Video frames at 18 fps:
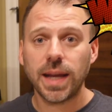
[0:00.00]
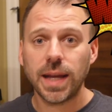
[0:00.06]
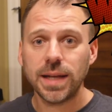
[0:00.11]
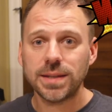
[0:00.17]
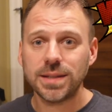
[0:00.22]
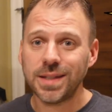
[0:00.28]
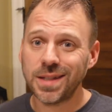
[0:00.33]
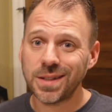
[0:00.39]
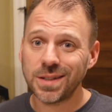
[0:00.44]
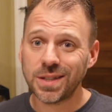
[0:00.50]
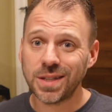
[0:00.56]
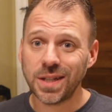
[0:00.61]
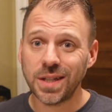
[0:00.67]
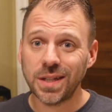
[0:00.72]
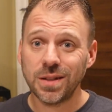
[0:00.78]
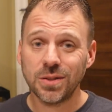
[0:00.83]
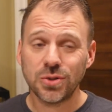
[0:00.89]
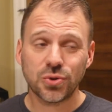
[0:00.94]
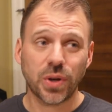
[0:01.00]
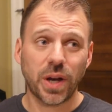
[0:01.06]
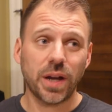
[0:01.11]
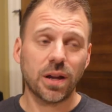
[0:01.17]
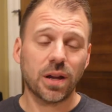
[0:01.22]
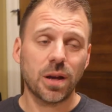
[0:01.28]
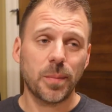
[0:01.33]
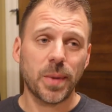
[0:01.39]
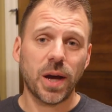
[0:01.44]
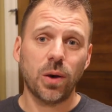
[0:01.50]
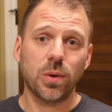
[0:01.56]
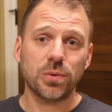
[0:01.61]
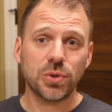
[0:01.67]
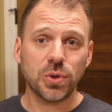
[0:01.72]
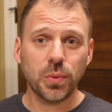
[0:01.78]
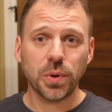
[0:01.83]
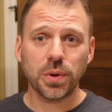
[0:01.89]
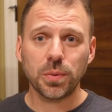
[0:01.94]
AT&T try to come out
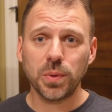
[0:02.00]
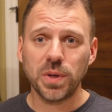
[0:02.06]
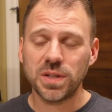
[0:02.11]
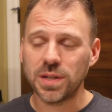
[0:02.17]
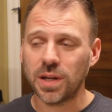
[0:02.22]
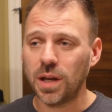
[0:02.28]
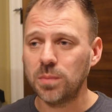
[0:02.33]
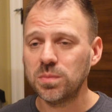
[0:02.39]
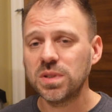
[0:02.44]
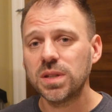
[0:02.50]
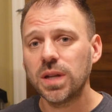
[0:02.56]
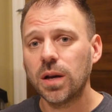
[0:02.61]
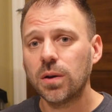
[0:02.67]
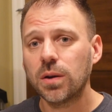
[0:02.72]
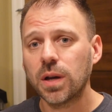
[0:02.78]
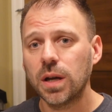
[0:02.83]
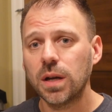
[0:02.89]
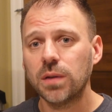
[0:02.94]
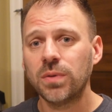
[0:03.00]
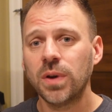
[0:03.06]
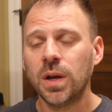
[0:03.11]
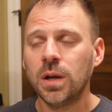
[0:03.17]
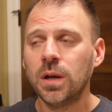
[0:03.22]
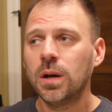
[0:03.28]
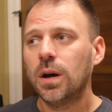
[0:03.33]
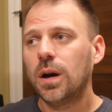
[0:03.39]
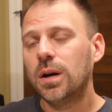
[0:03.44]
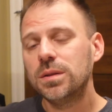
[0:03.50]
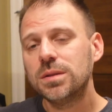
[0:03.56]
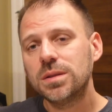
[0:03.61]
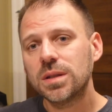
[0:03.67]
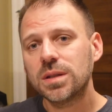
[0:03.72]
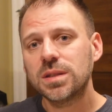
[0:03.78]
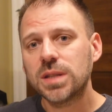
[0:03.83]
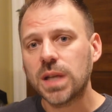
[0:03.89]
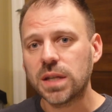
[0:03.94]
2 or 3 times now, kind of
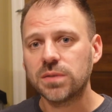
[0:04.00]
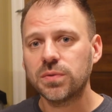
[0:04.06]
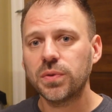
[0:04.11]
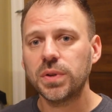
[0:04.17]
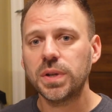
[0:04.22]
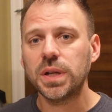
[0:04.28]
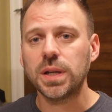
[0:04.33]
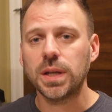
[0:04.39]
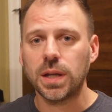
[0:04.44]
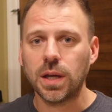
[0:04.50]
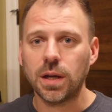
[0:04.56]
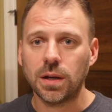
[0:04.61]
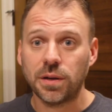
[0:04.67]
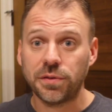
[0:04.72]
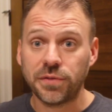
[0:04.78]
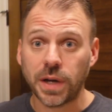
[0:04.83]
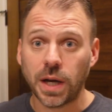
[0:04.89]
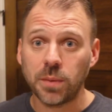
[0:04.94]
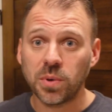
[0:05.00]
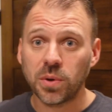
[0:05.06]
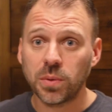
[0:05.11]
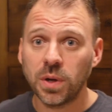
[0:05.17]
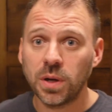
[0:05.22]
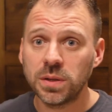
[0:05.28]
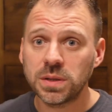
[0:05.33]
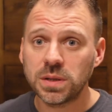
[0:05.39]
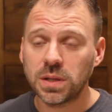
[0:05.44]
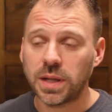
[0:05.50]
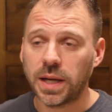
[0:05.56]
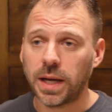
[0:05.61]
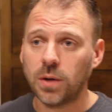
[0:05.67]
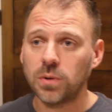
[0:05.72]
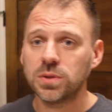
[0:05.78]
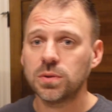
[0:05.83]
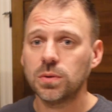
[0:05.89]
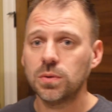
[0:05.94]
unsuccessfully, to get a fiber run to the
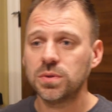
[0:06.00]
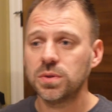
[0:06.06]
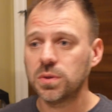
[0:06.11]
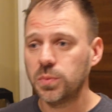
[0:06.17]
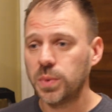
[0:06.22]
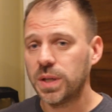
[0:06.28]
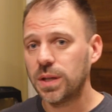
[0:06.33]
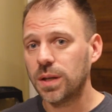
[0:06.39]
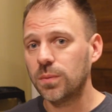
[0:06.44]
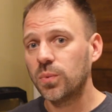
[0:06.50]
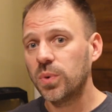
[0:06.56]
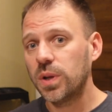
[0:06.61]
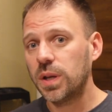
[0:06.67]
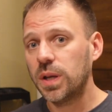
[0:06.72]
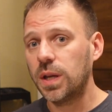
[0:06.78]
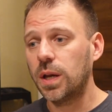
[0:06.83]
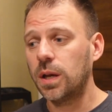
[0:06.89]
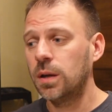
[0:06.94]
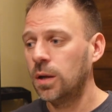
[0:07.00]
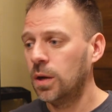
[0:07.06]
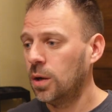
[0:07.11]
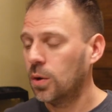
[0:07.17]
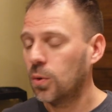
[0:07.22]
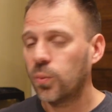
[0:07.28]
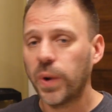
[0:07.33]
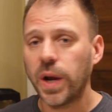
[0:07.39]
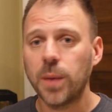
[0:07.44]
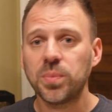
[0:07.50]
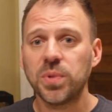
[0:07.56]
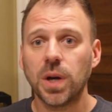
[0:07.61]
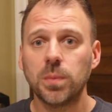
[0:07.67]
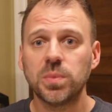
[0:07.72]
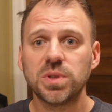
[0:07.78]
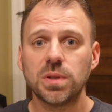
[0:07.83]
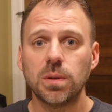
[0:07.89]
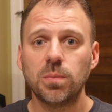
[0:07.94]
household so we can really get ramped
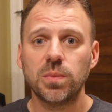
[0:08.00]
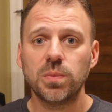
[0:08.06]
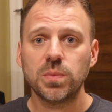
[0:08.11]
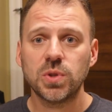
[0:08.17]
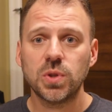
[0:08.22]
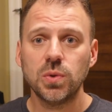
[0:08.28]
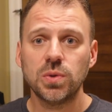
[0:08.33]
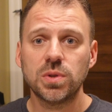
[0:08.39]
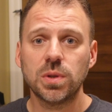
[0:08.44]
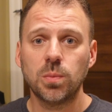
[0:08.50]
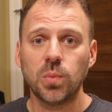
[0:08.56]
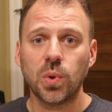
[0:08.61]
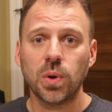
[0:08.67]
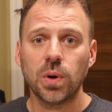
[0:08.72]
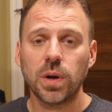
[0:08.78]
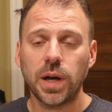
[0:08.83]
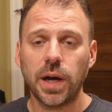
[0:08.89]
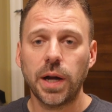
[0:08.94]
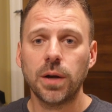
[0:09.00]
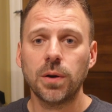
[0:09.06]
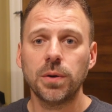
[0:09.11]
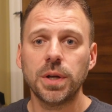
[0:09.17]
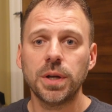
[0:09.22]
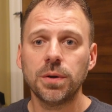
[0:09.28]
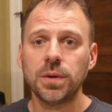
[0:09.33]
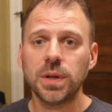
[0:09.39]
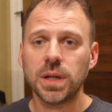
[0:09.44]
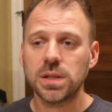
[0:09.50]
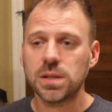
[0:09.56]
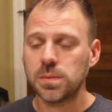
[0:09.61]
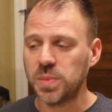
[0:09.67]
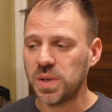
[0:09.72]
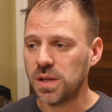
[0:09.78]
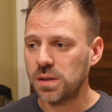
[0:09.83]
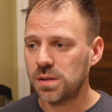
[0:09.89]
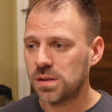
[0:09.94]
up to some more higher internet
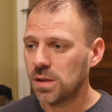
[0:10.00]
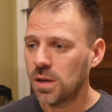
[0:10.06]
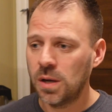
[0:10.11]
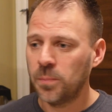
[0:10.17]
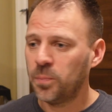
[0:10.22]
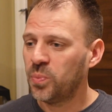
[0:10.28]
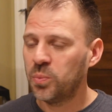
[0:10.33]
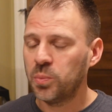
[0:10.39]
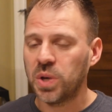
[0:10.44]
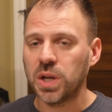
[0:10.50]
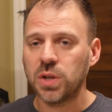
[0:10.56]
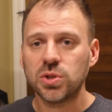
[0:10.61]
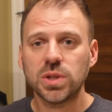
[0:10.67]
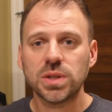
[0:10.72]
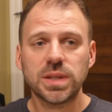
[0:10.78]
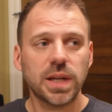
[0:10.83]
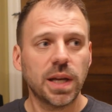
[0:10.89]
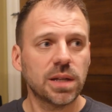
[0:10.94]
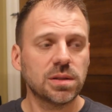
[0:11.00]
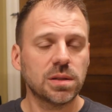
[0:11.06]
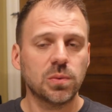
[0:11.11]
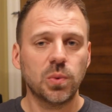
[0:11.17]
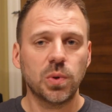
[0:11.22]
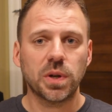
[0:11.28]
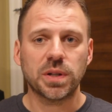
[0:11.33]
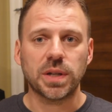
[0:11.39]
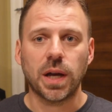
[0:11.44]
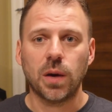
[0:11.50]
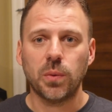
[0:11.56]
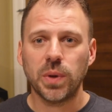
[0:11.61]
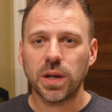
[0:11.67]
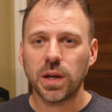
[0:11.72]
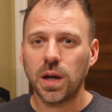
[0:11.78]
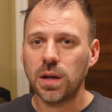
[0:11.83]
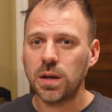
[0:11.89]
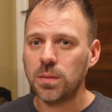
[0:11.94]
speeds, but it just hasn't worked out. We
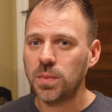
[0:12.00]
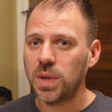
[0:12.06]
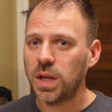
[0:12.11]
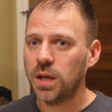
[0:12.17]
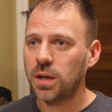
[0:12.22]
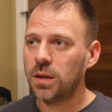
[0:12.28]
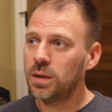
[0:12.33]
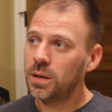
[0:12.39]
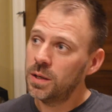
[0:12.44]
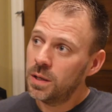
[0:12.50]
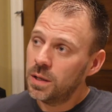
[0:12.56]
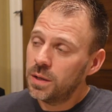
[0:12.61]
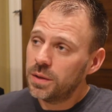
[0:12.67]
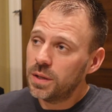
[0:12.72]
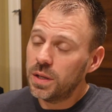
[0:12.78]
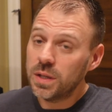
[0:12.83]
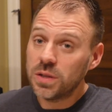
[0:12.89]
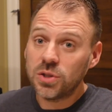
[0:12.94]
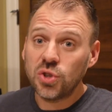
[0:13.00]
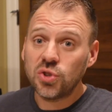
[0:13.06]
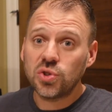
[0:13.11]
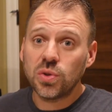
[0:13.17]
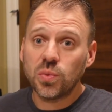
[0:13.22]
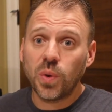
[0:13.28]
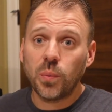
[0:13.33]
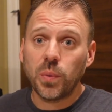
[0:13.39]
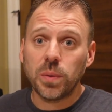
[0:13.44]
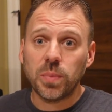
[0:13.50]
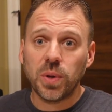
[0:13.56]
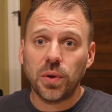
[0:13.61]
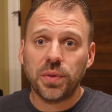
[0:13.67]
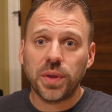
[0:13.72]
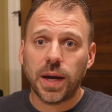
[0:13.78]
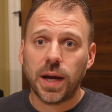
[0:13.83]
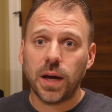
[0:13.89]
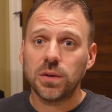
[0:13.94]
kind of made the decision when we
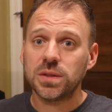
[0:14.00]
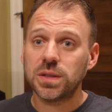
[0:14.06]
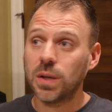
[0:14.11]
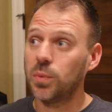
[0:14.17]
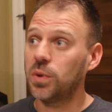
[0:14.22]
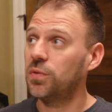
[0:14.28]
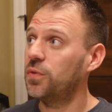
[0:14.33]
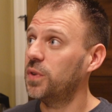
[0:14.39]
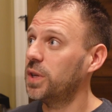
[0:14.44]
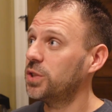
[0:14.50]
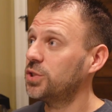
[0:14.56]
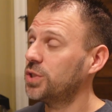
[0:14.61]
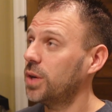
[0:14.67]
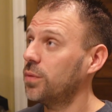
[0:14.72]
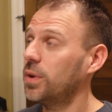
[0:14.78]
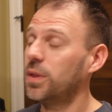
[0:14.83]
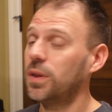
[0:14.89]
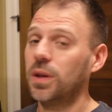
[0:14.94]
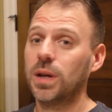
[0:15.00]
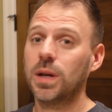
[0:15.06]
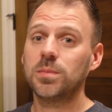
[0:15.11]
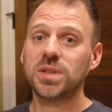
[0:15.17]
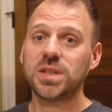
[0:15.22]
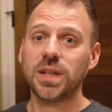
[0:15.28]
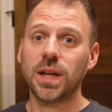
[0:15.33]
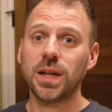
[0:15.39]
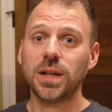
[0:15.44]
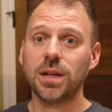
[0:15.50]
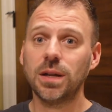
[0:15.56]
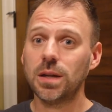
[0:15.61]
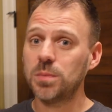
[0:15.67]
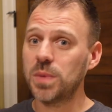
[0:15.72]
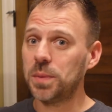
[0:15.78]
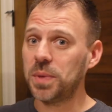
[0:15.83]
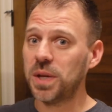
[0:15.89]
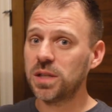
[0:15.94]
built the house that we finished everything. I'm standing
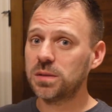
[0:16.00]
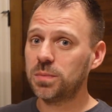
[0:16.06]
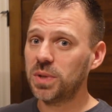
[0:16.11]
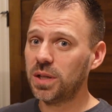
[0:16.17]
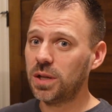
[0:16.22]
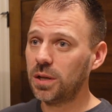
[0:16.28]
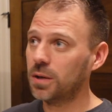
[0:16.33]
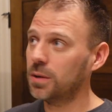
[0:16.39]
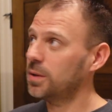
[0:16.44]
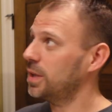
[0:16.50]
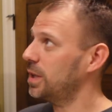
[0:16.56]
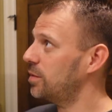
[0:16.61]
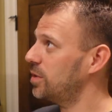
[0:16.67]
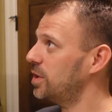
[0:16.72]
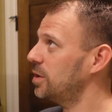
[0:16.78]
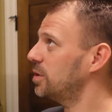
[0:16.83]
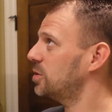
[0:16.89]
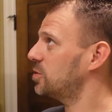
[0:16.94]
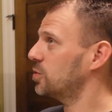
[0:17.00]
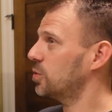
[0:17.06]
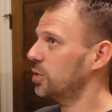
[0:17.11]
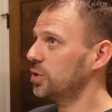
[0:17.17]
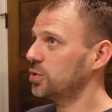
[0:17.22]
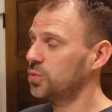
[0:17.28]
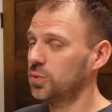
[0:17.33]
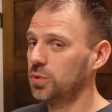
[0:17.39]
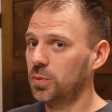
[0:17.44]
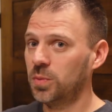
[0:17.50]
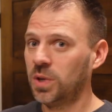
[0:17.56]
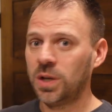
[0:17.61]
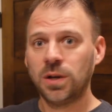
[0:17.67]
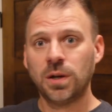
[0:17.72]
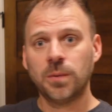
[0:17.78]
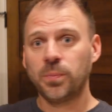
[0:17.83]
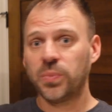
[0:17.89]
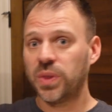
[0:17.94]
in my basement here, and even in the storage room,
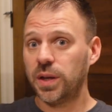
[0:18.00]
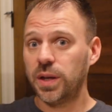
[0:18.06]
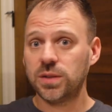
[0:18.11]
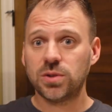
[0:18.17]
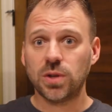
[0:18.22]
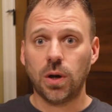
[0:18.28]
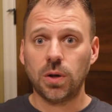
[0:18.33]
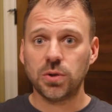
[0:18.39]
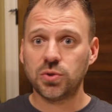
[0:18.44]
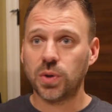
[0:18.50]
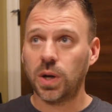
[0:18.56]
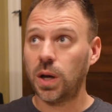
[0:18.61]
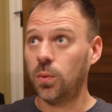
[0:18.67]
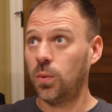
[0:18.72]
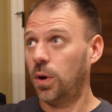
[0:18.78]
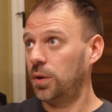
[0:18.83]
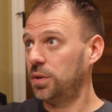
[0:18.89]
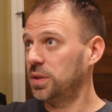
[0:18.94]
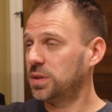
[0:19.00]
it's all drywalled.